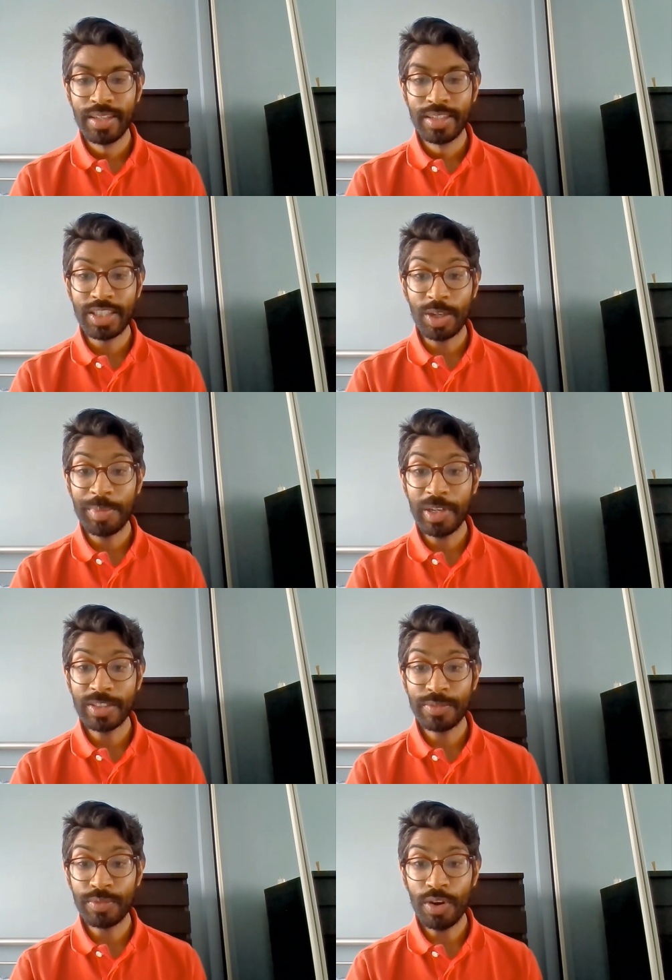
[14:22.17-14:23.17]
So coming
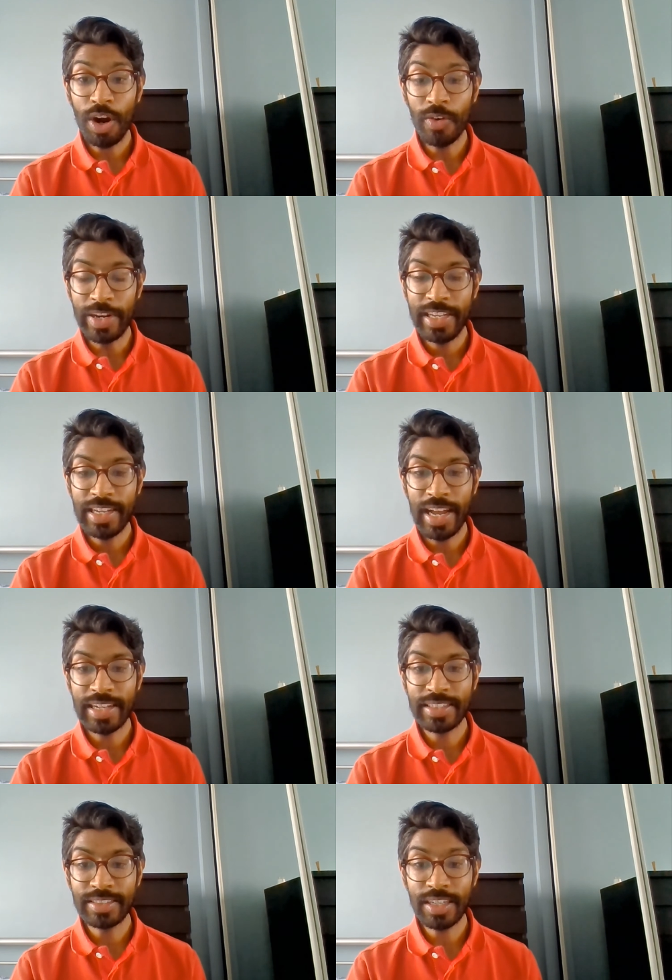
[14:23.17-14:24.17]
on to Ferrari,
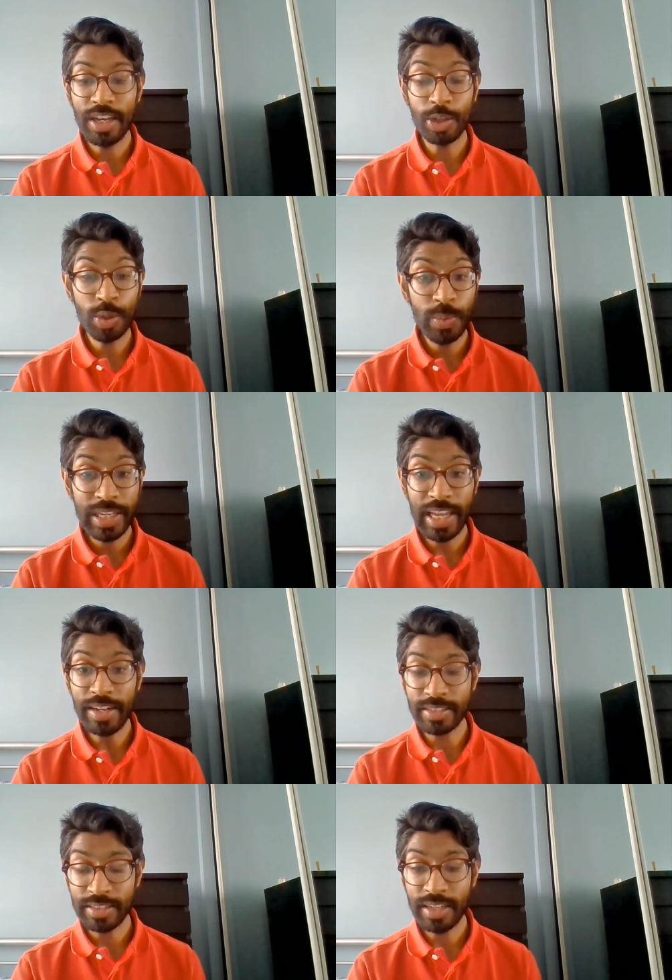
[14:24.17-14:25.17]
and a good
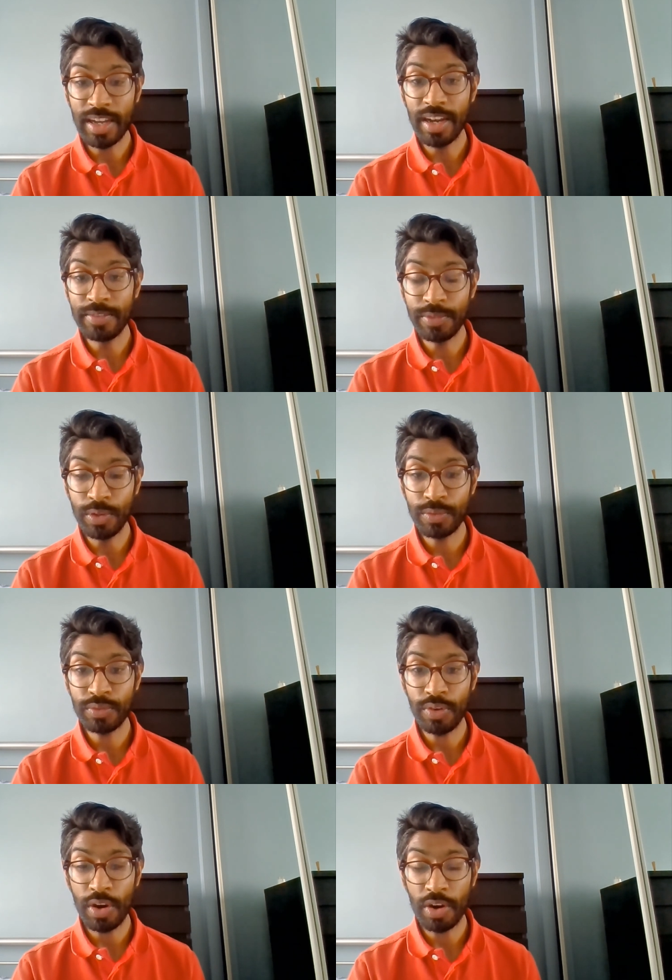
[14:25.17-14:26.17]
weekend for
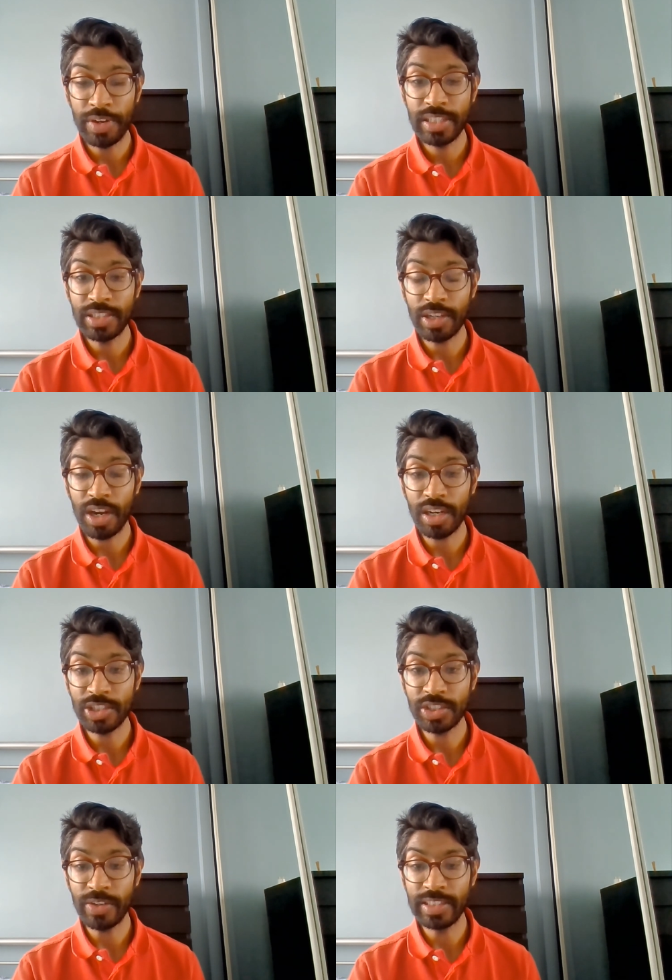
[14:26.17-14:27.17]
Ferrari. So
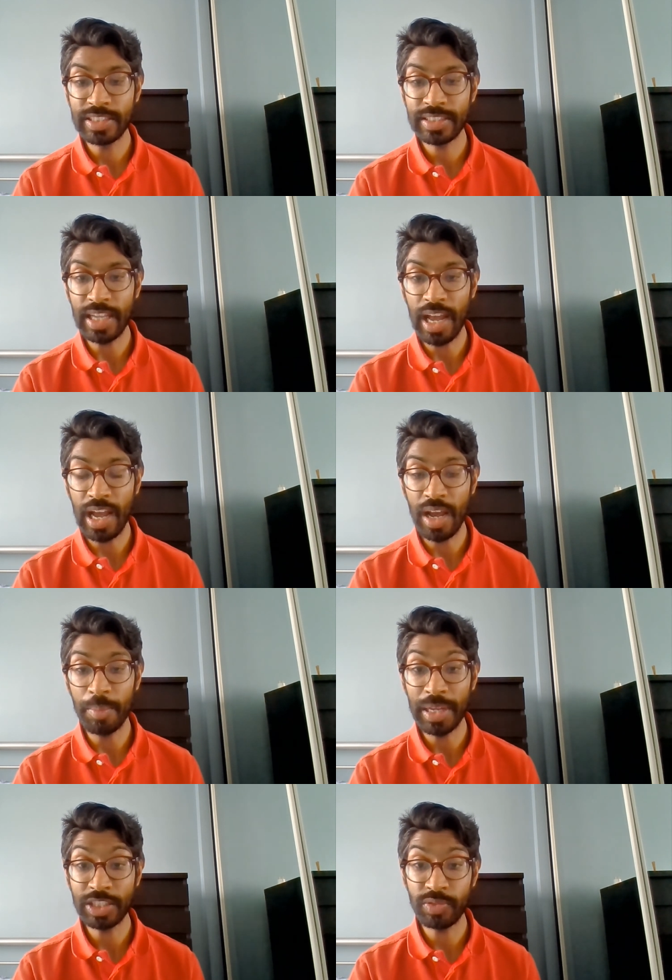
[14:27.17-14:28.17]
Carlos Sainz,
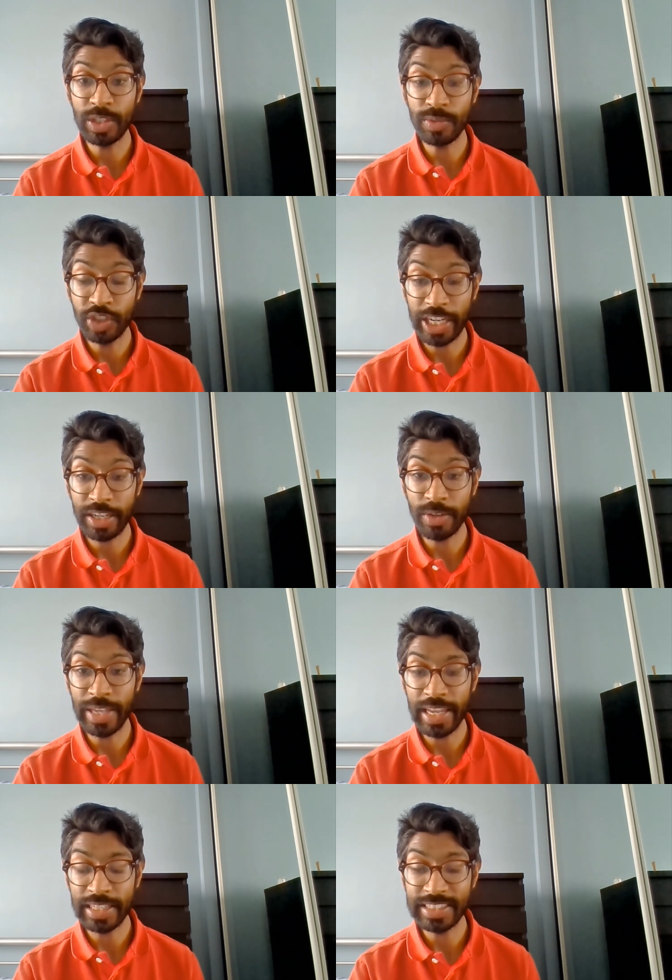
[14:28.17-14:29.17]
as a result of Checo
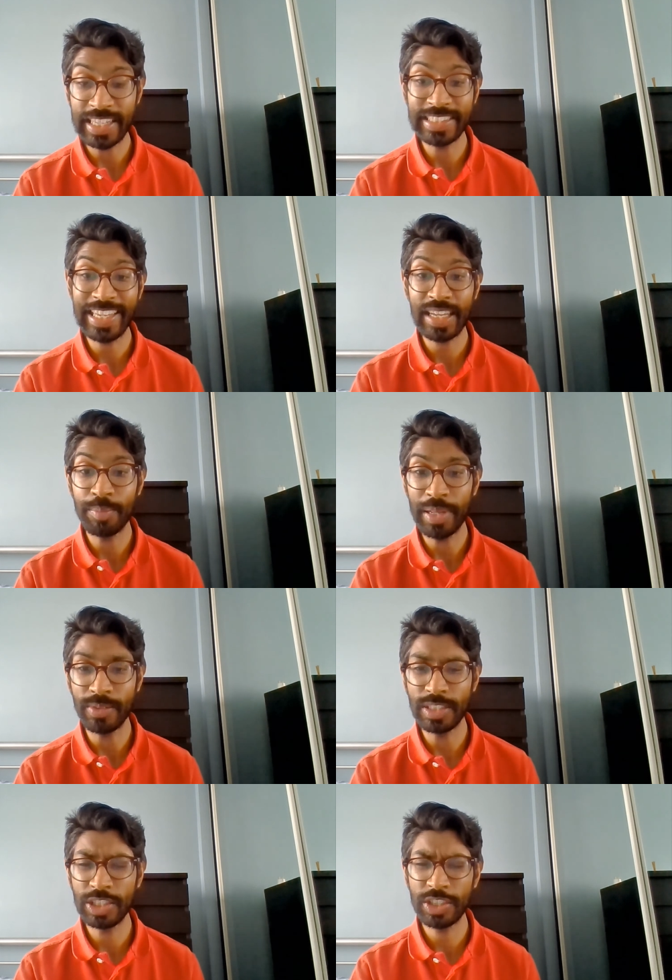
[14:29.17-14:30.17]
getting a 10-second
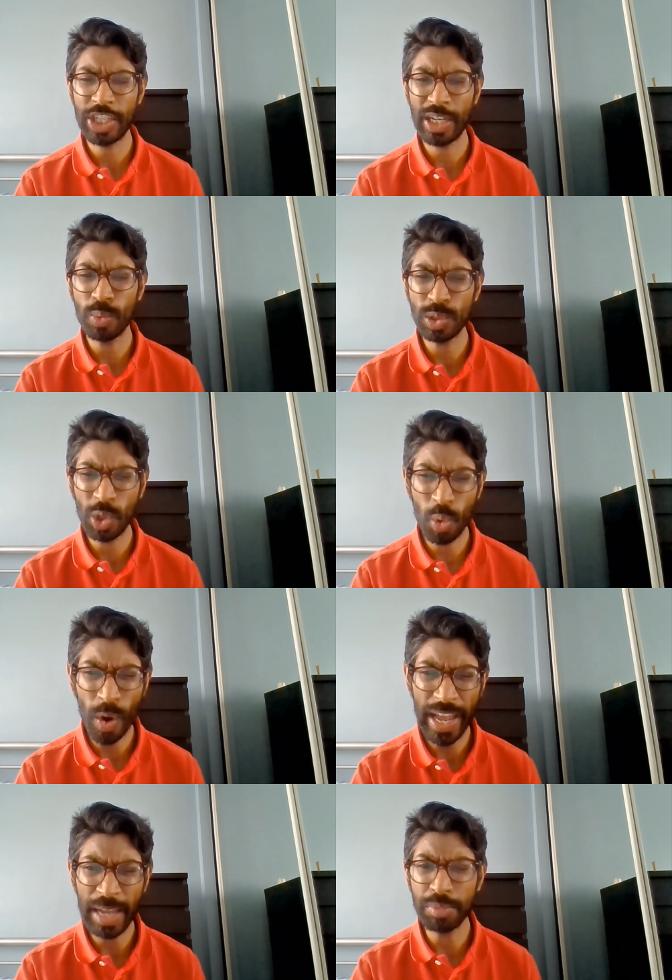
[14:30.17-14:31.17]
penalty, so Checo wasn't
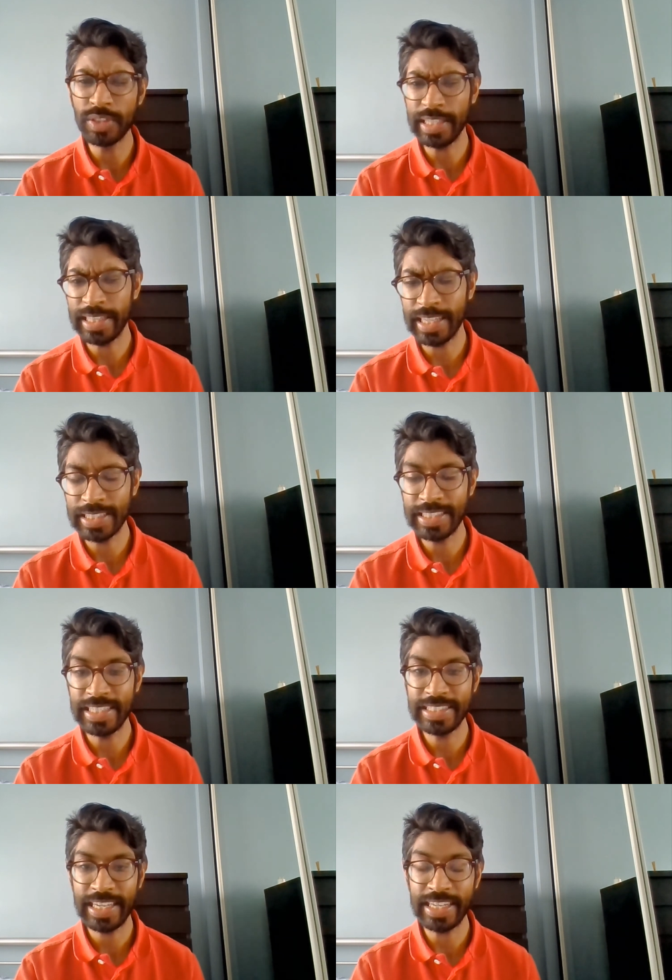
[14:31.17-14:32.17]
quite able to get that
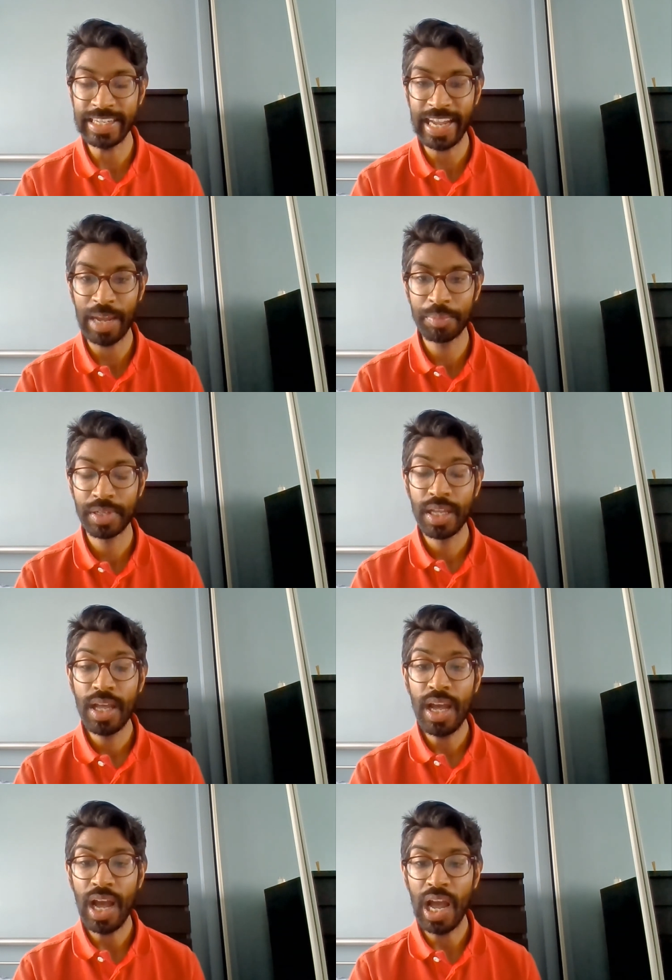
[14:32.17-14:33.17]
10-second gap
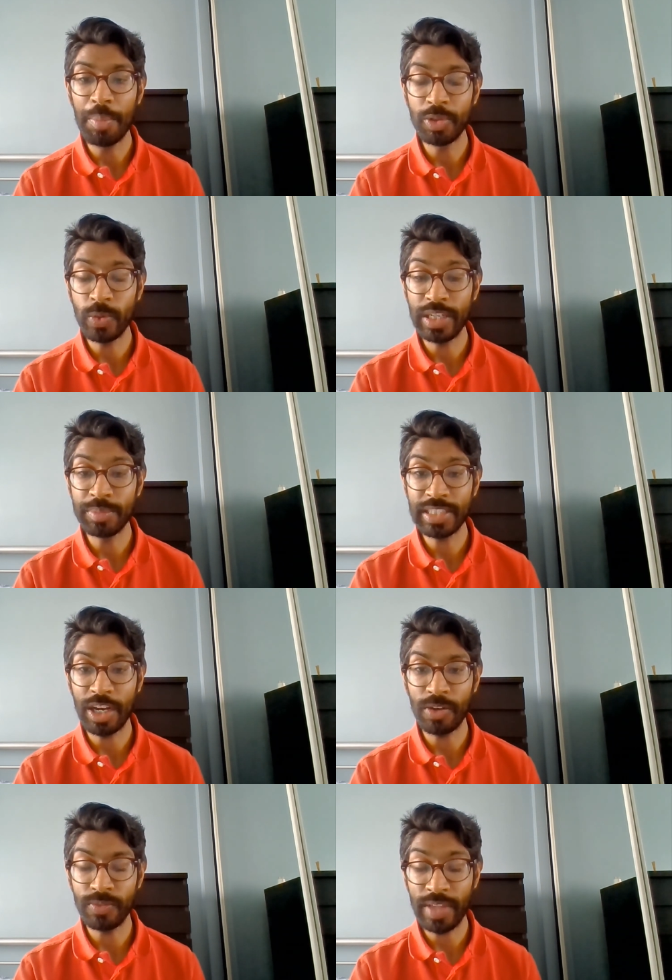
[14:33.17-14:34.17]
between
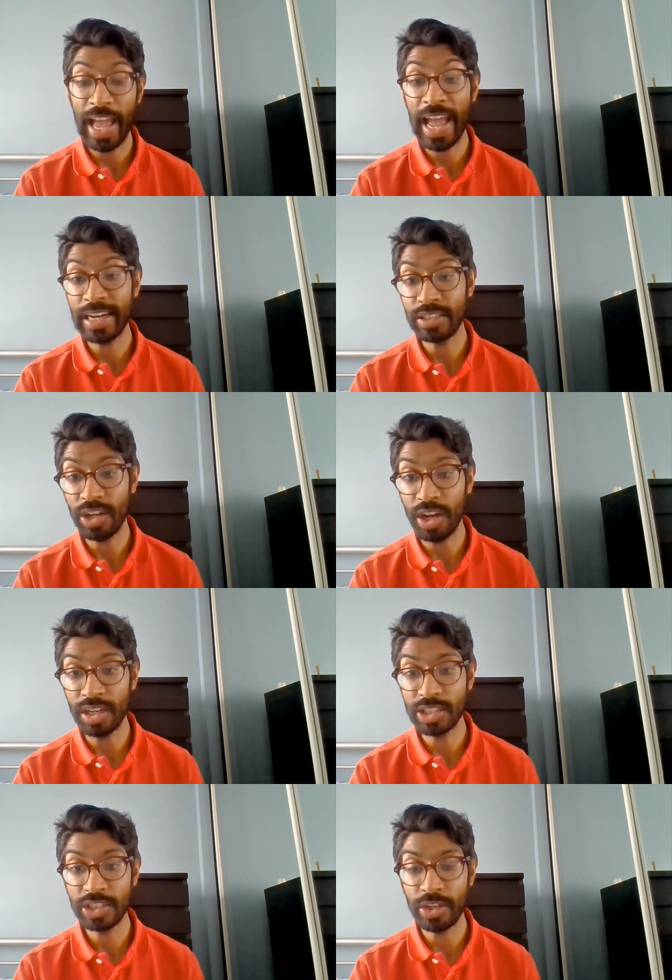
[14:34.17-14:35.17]
himself and
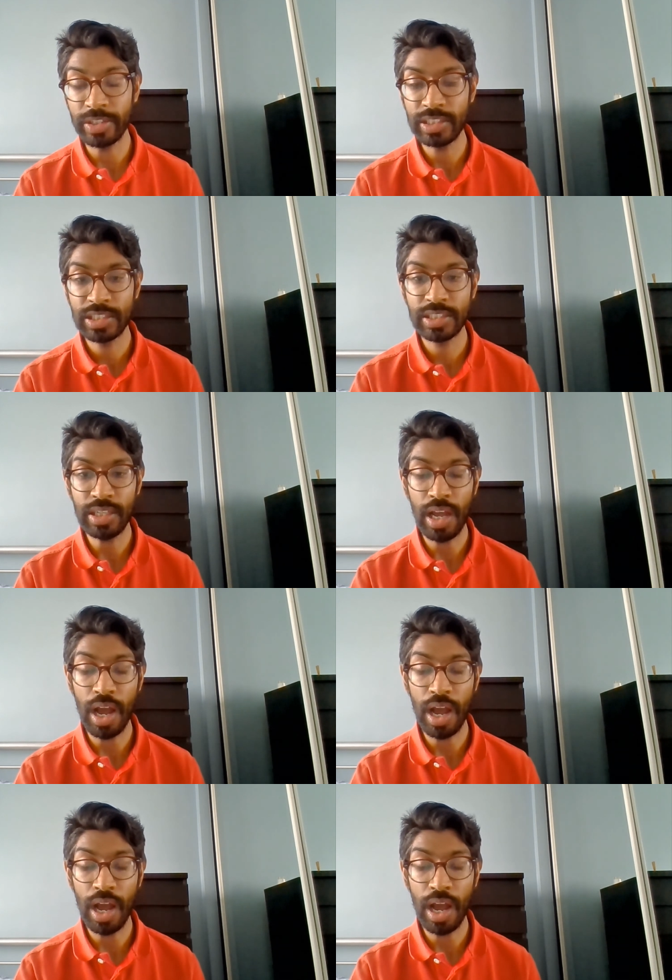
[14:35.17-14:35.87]
Carlos Sainz.